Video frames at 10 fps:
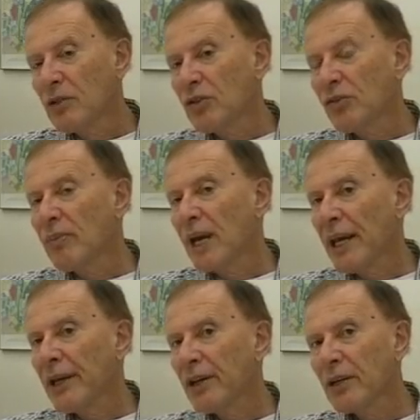to
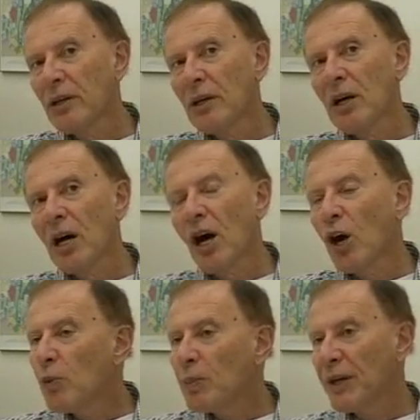make
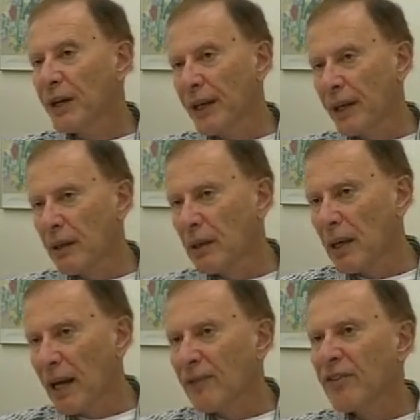openly
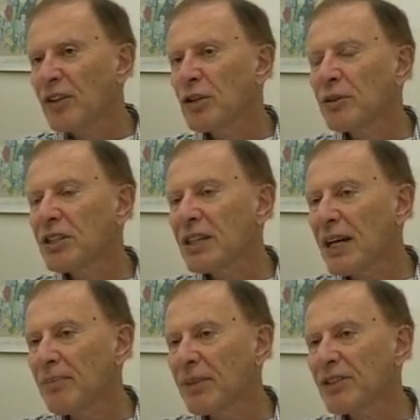anti-Jewish
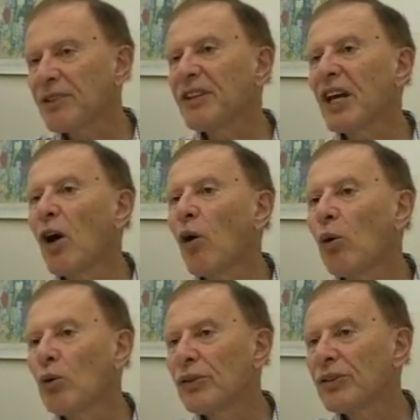statements of the
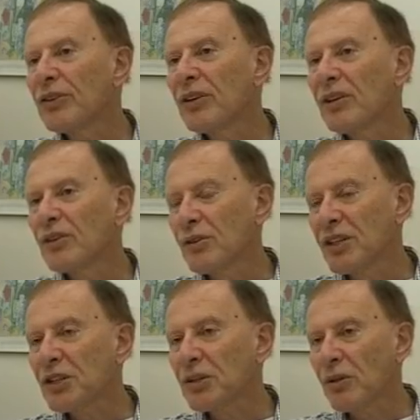old
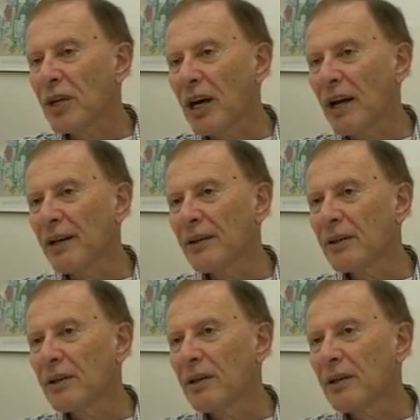traditional kind,